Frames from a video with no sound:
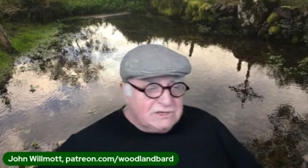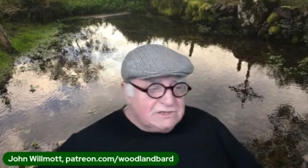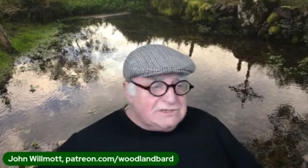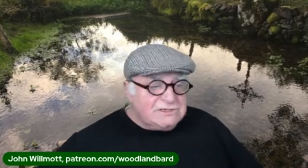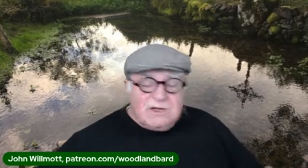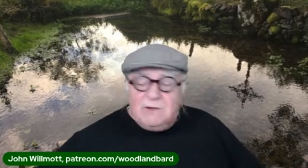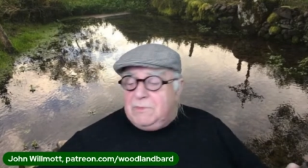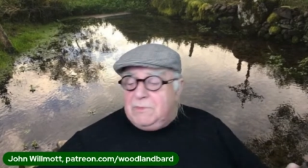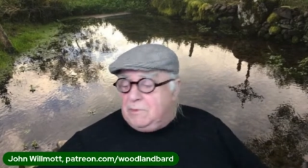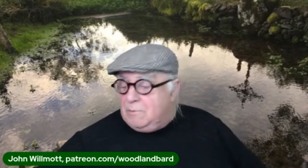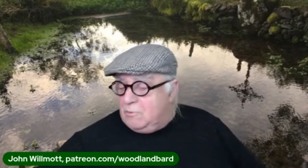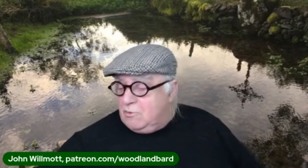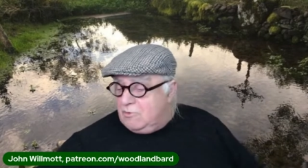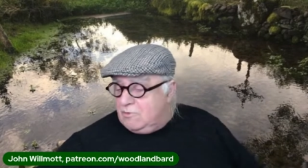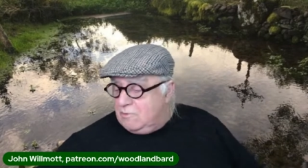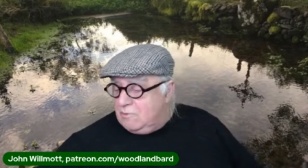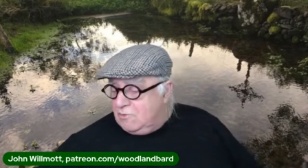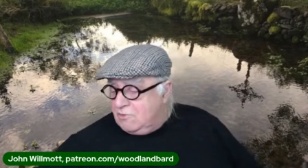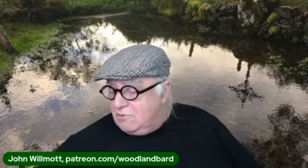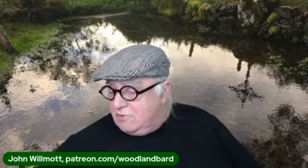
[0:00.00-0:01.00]
So there's going to be
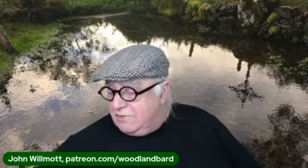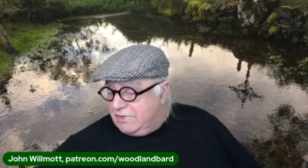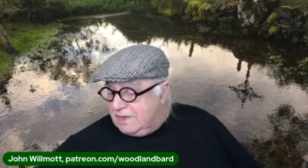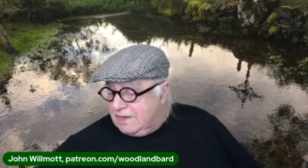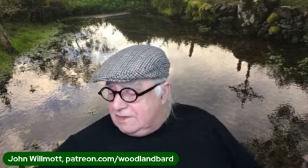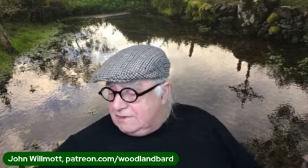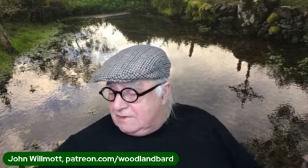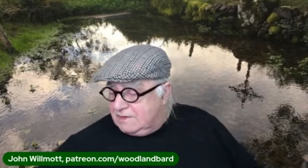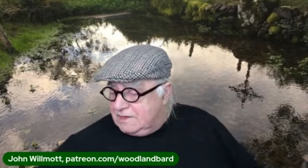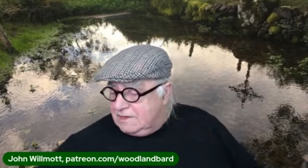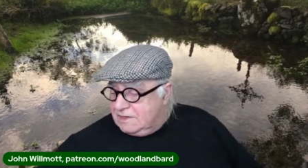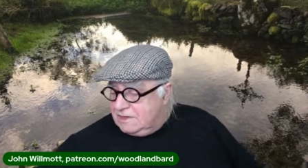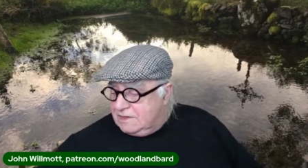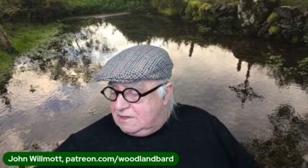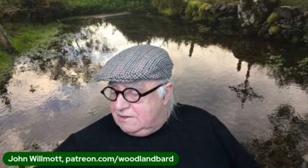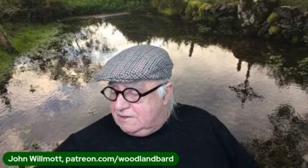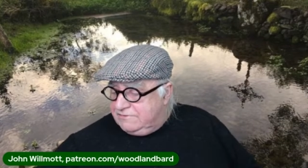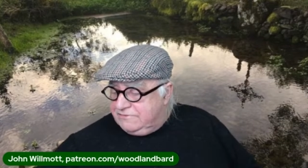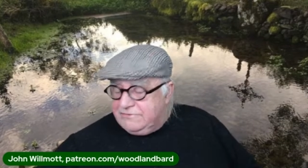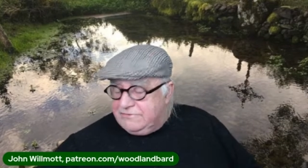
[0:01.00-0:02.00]
more and more of that
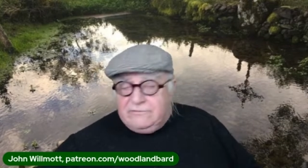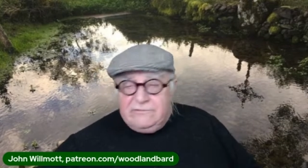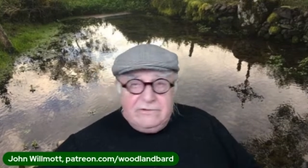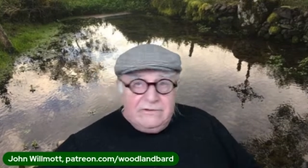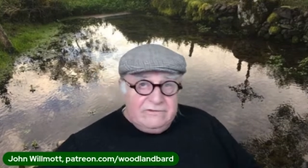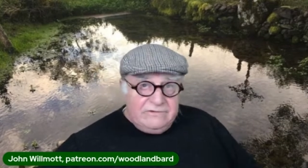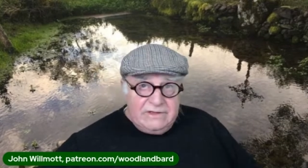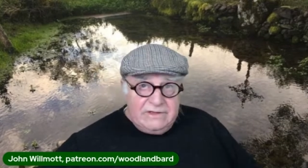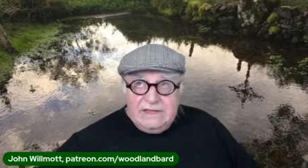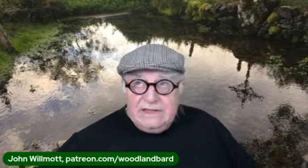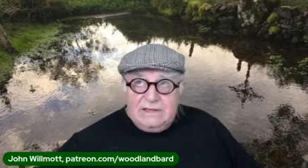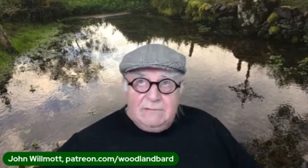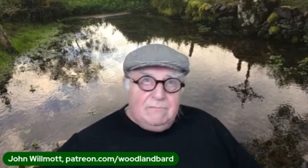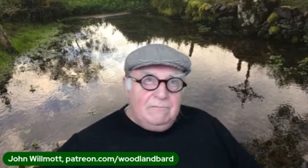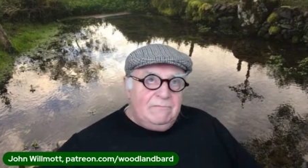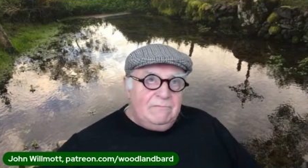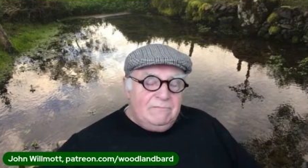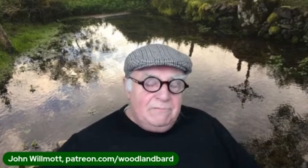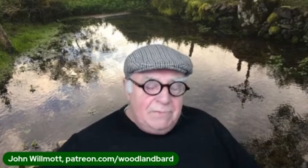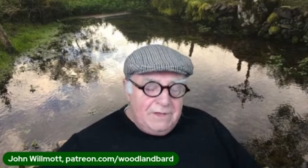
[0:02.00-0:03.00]
as soon as I
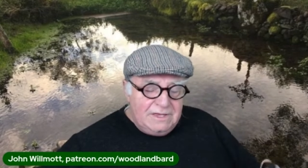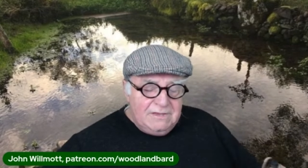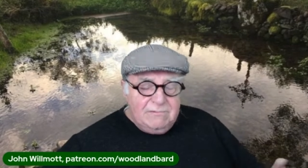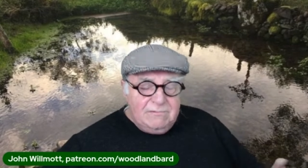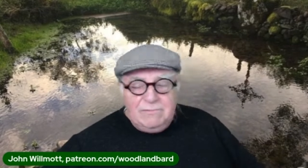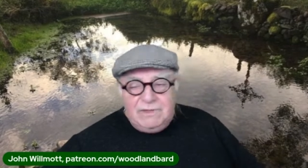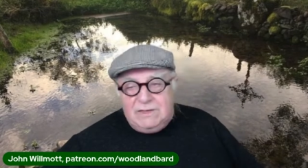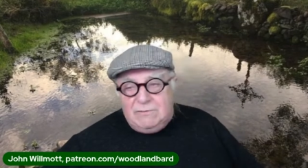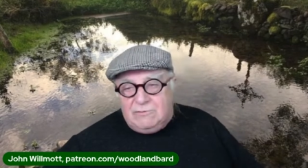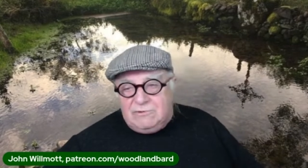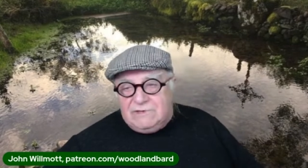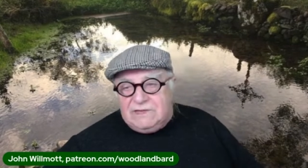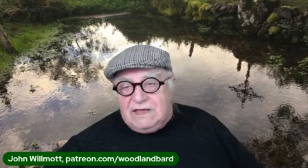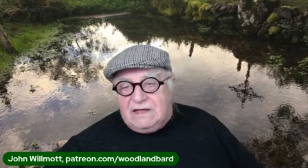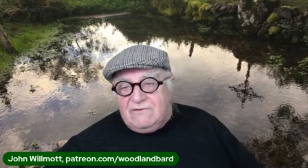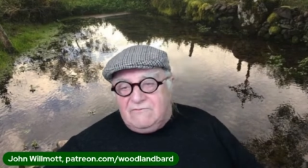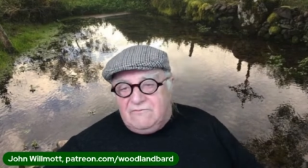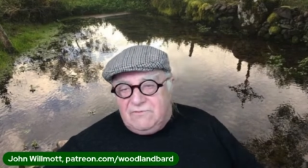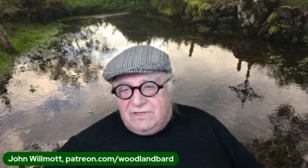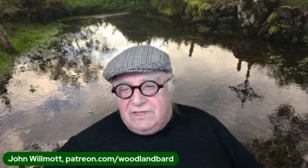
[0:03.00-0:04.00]
can pin people
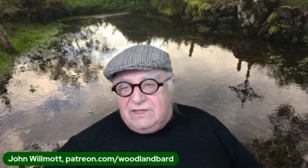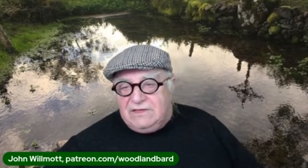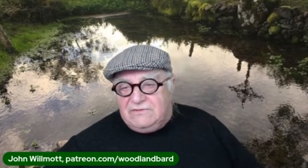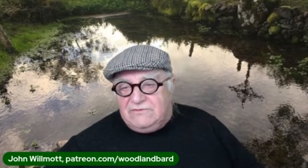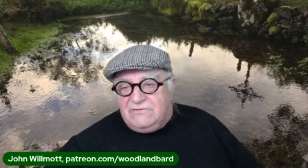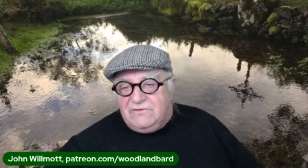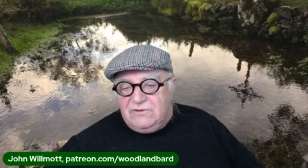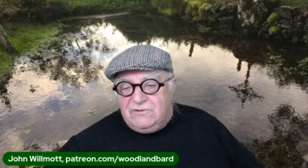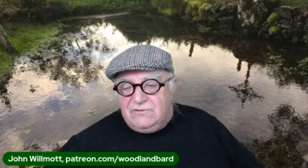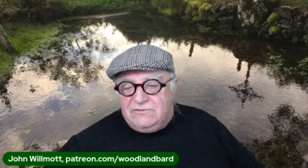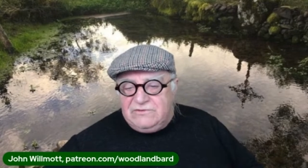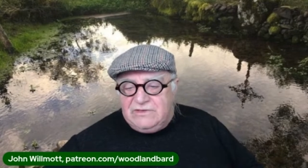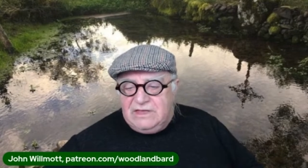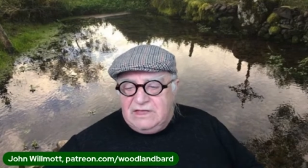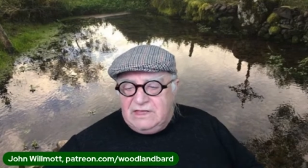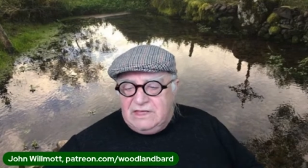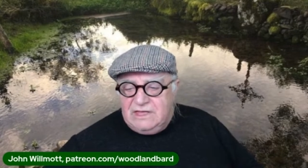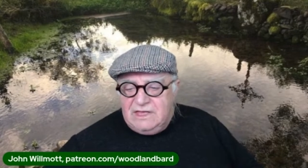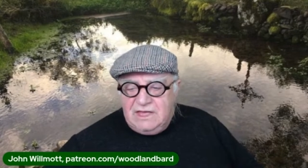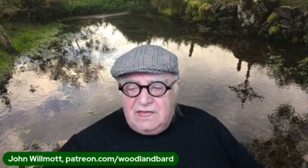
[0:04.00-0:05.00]
down for the interviews
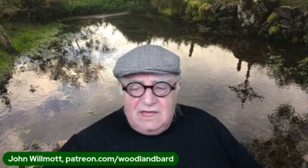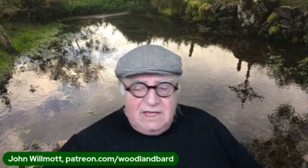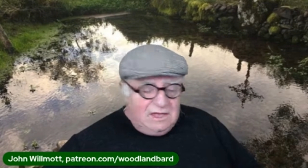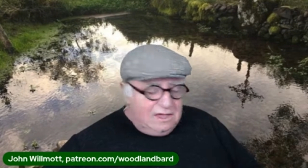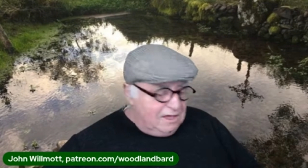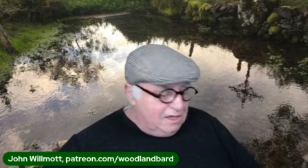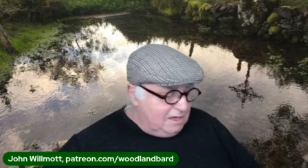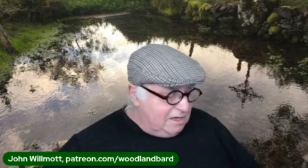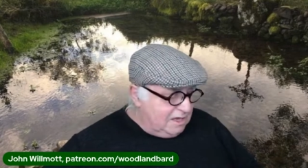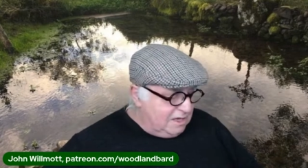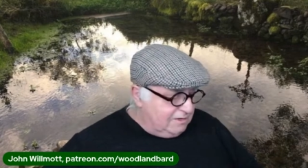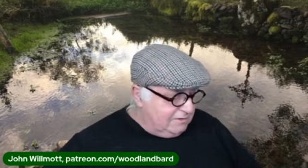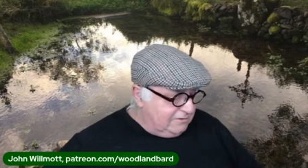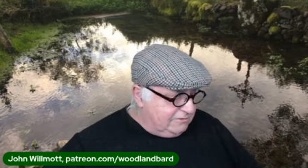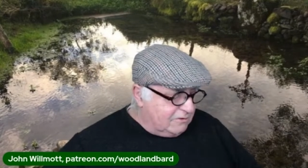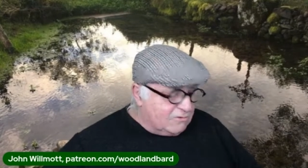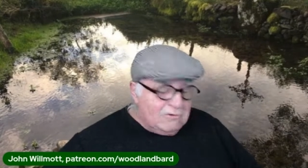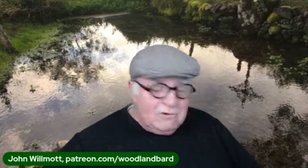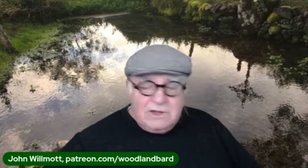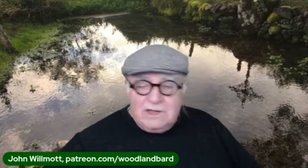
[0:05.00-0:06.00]
and
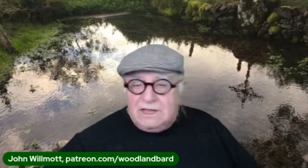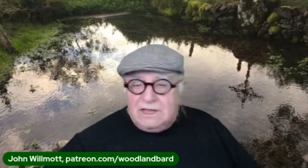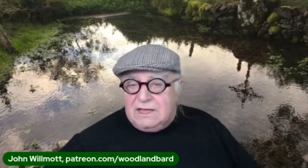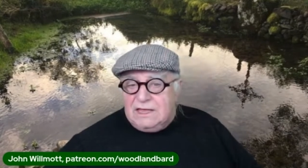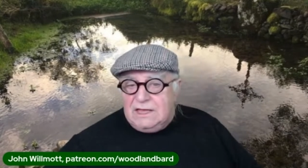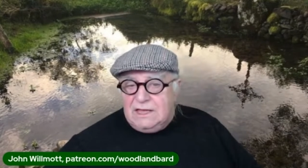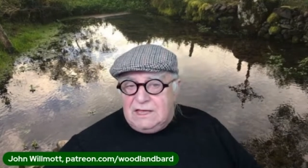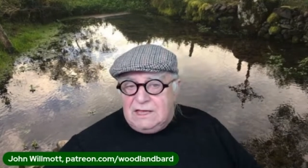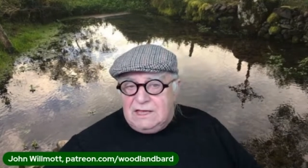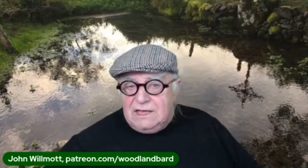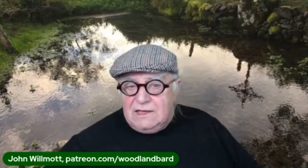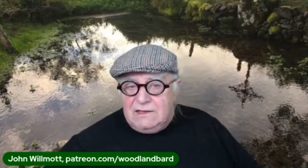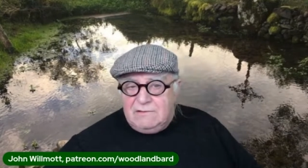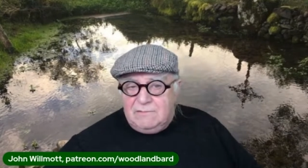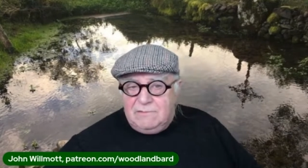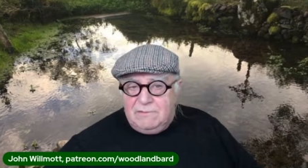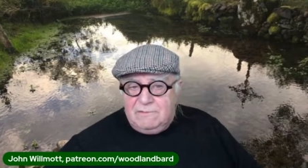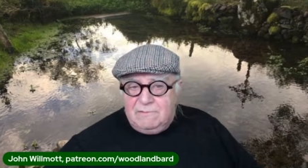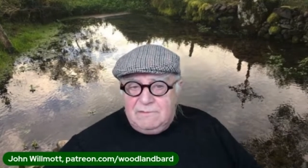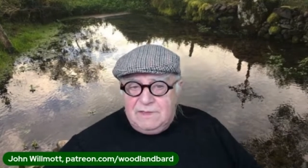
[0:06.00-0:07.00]
get talking.
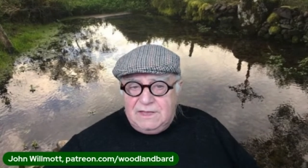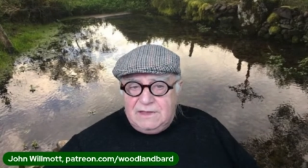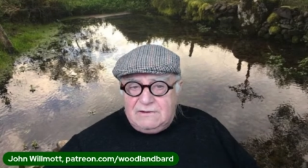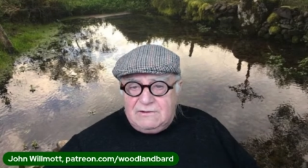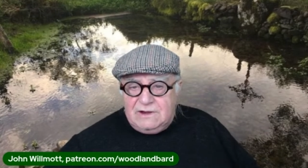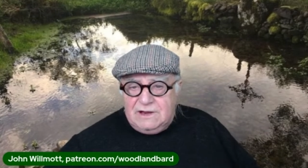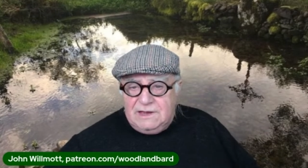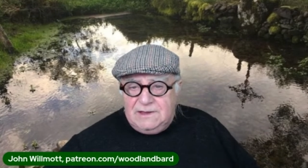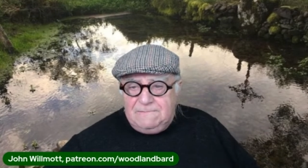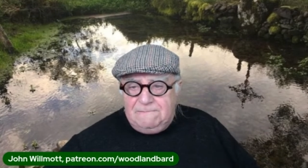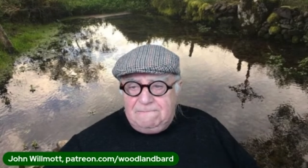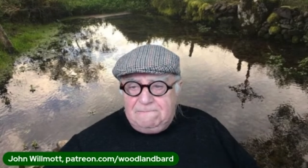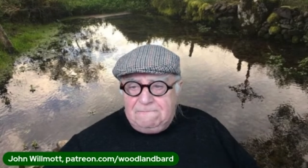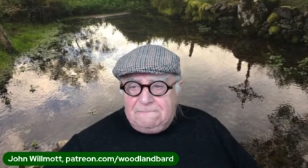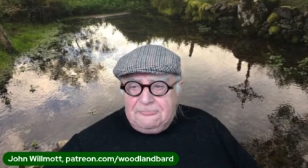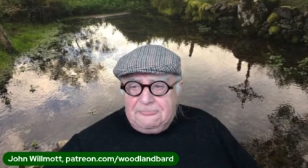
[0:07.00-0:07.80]
Uh, be great.